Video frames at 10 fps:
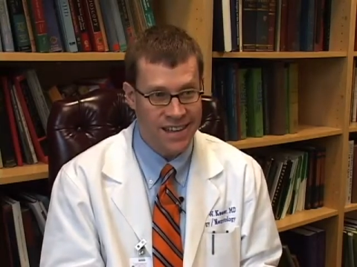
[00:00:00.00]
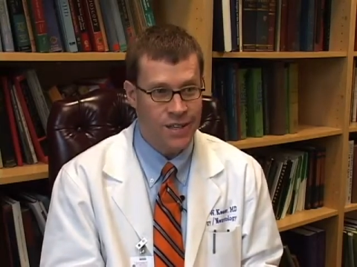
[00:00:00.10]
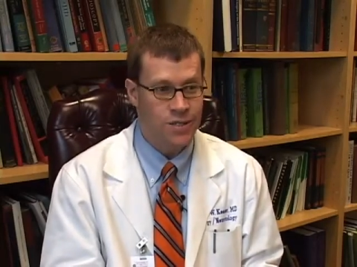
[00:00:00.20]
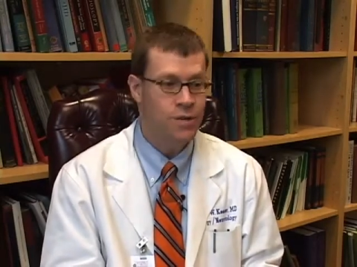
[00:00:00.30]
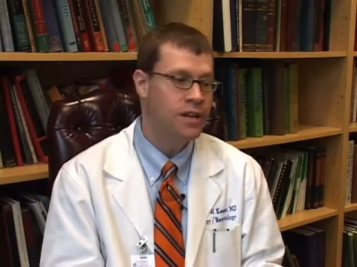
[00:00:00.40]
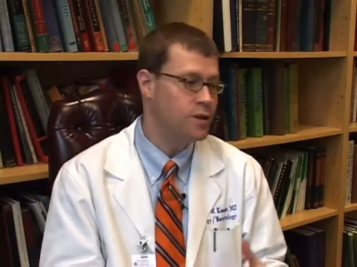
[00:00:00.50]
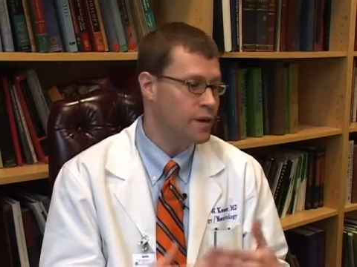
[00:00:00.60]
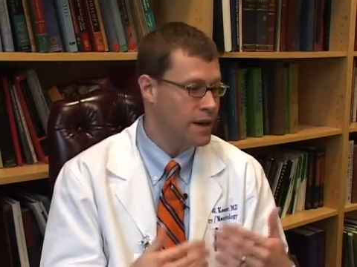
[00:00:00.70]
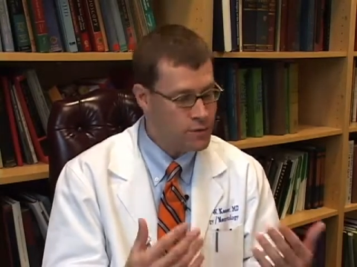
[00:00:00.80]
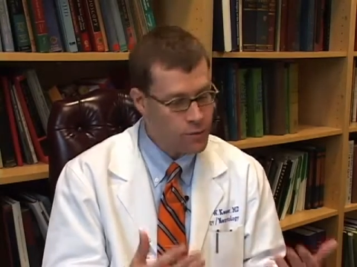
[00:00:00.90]
So then you
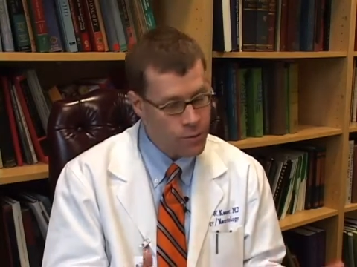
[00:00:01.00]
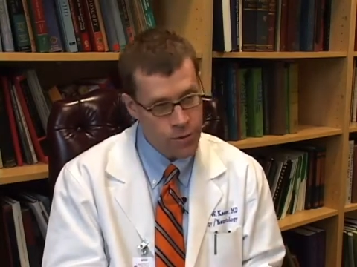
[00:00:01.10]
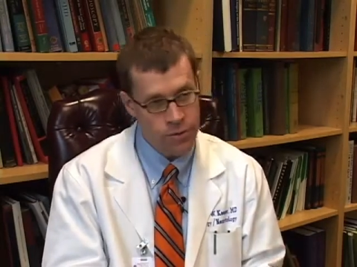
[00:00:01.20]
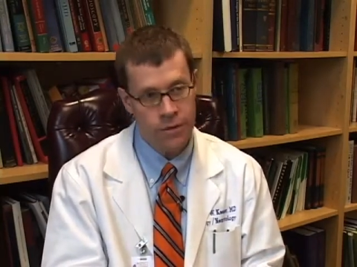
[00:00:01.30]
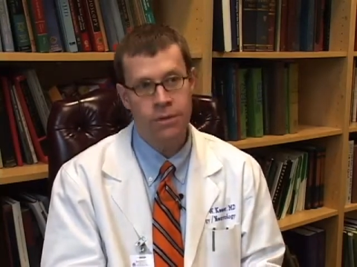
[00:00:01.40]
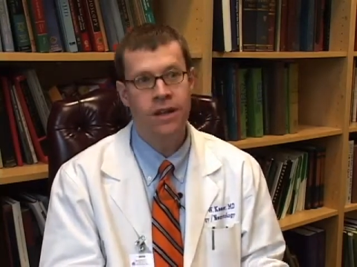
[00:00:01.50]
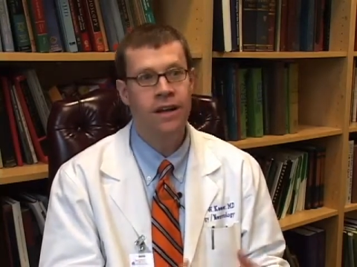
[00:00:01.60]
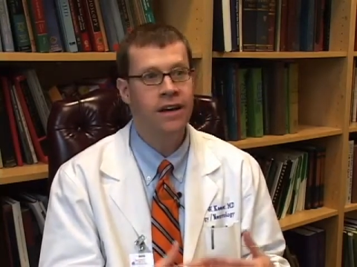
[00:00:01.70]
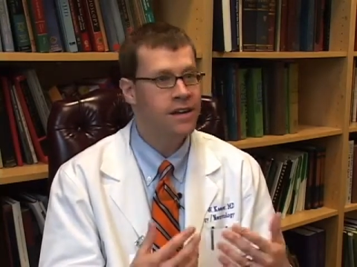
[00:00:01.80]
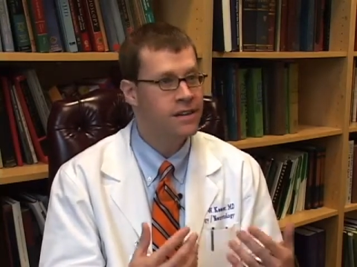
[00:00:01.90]
have to remove the
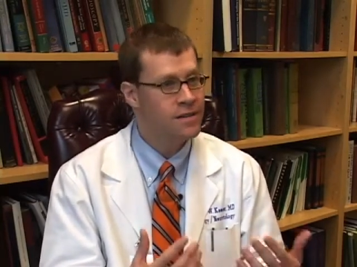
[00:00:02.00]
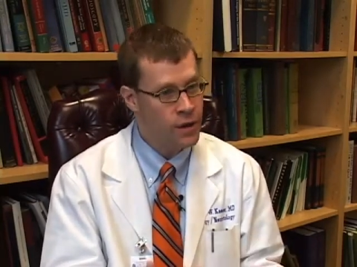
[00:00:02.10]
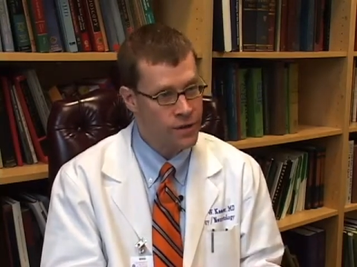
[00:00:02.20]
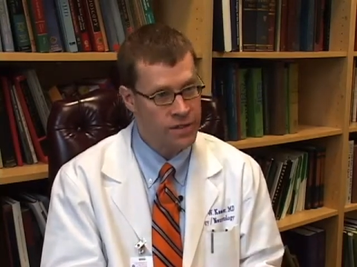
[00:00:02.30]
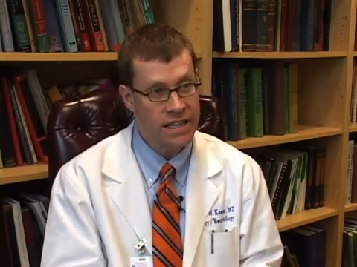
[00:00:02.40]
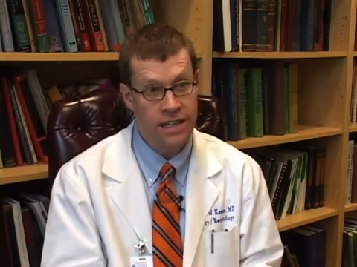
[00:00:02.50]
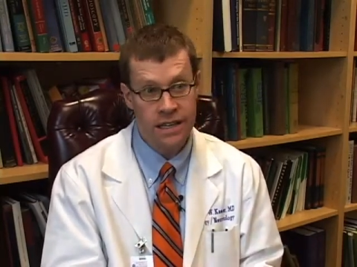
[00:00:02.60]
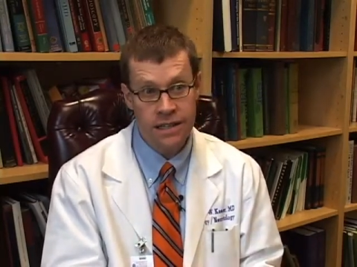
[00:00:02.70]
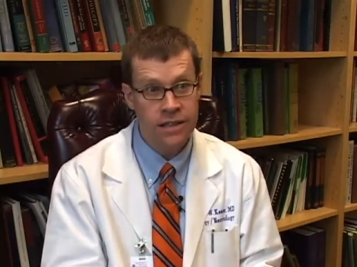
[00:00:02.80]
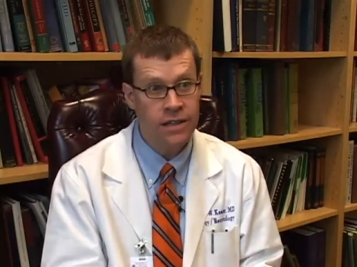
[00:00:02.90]
blood and you have to get a
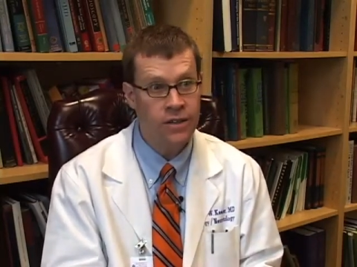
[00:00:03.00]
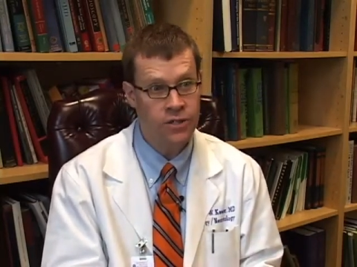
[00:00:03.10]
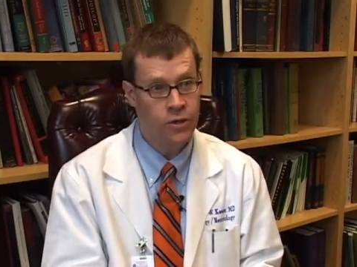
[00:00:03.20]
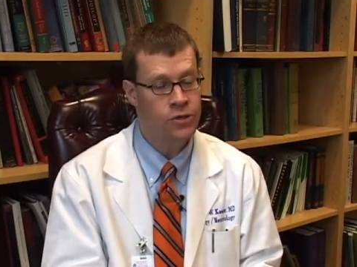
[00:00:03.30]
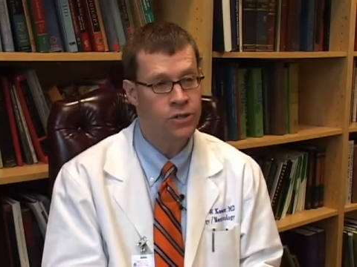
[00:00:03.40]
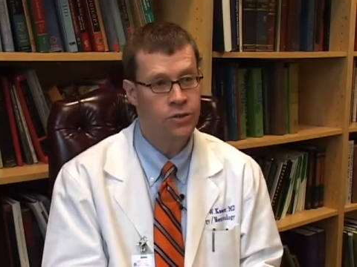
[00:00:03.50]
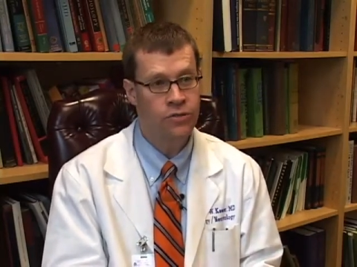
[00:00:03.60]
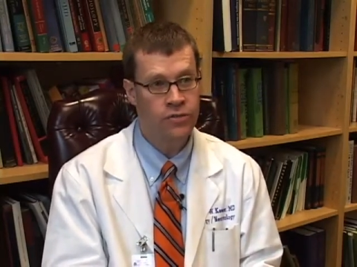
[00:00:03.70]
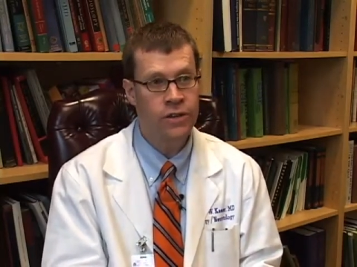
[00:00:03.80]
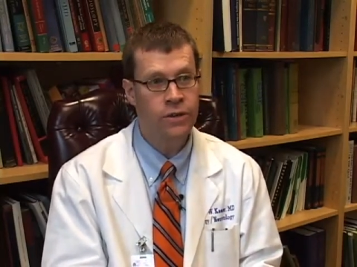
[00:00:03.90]
clear surgical
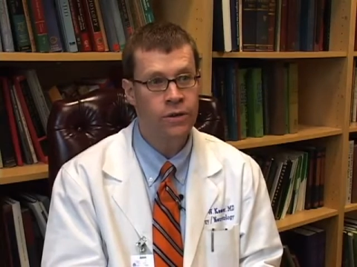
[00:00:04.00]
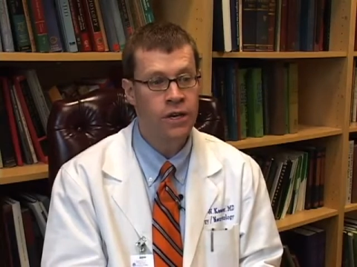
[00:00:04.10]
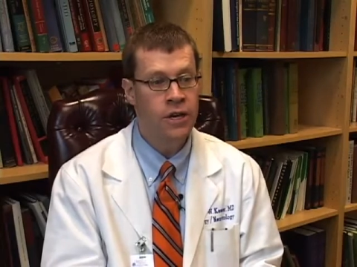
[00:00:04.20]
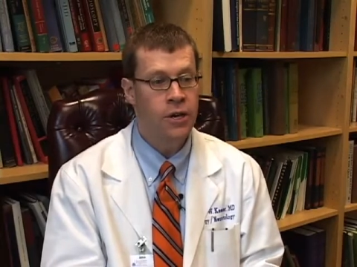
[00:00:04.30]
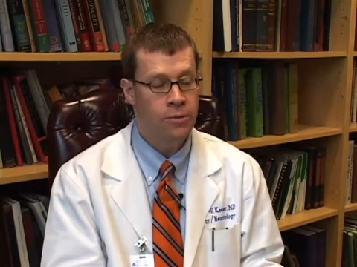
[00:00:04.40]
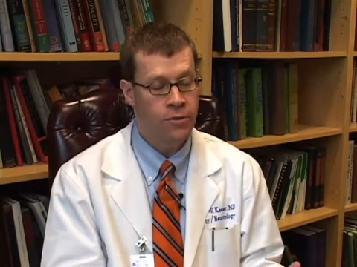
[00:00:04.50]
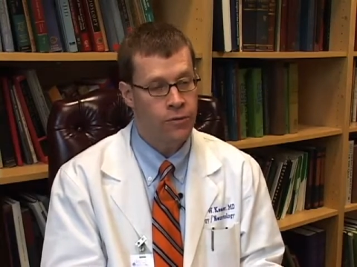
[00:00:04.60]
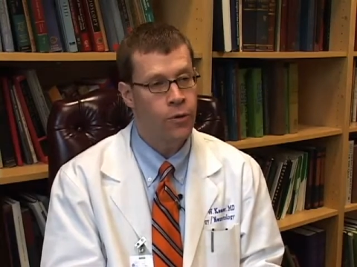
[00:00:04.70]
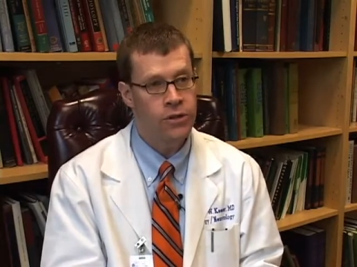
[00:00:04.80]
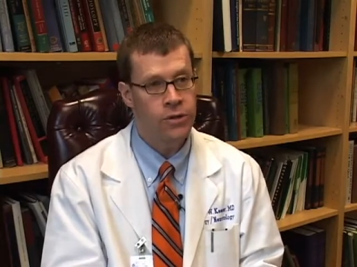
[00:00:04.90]
field
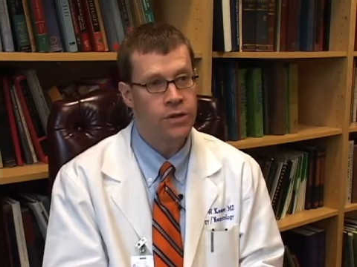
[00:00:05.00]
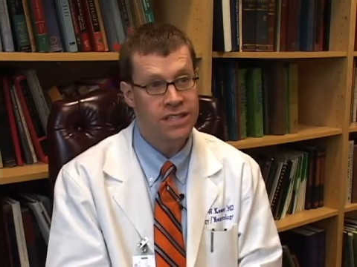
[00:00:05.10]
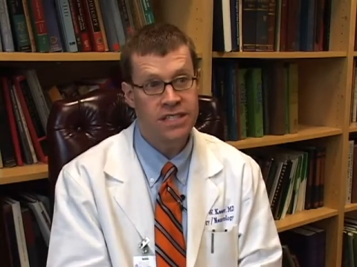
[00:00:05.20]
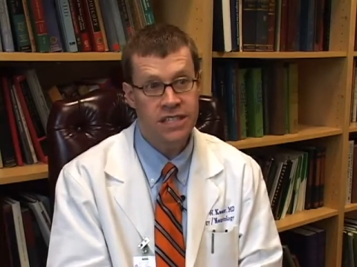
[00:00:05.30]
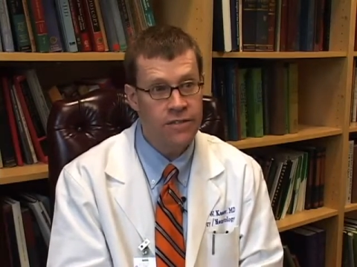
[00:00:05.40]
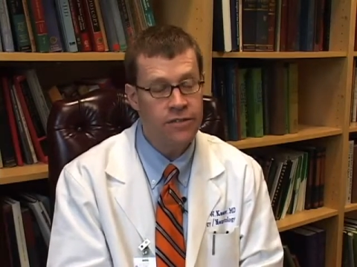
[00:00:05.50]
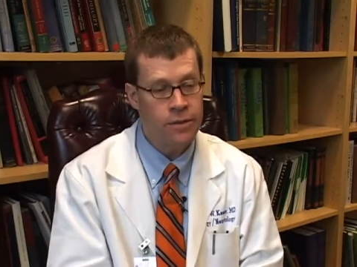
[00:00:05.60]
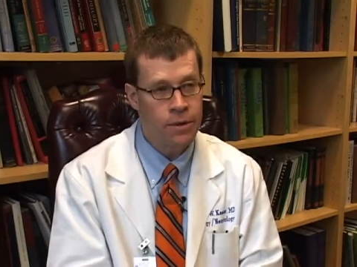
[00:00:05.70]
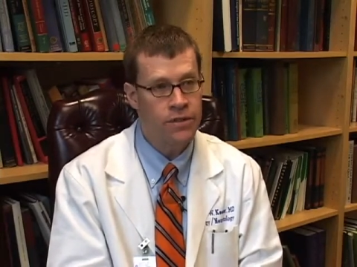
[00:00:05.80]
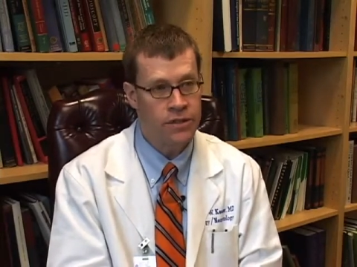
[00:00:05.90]
before you can safely
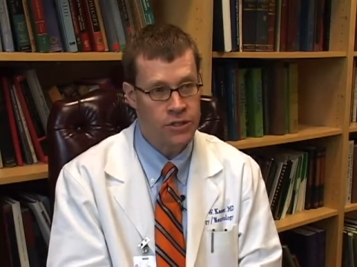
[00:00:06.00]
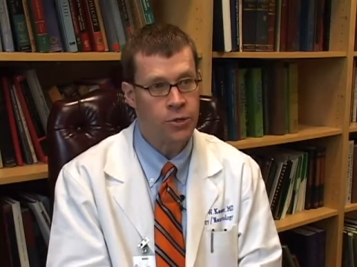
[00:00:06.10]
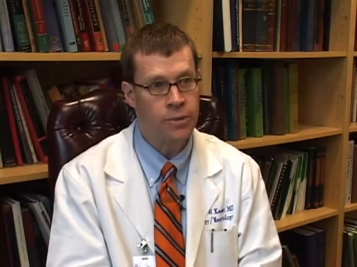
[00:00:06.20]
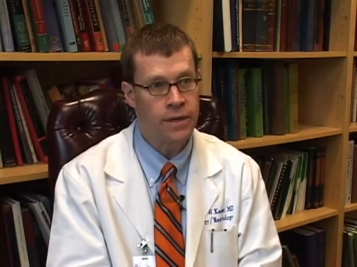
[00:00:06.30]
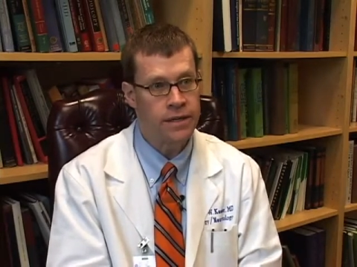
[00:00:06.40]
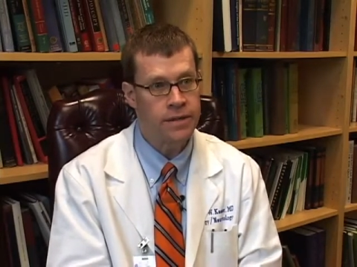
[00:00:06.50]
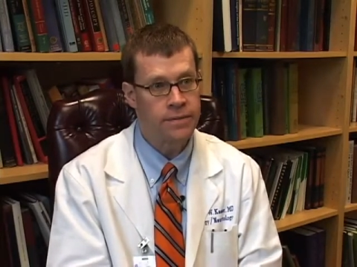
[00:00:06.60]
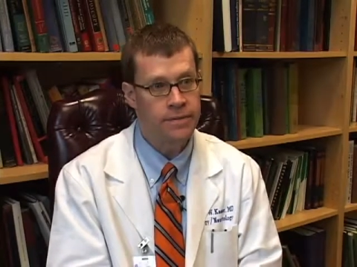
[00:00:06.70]
put the tube in.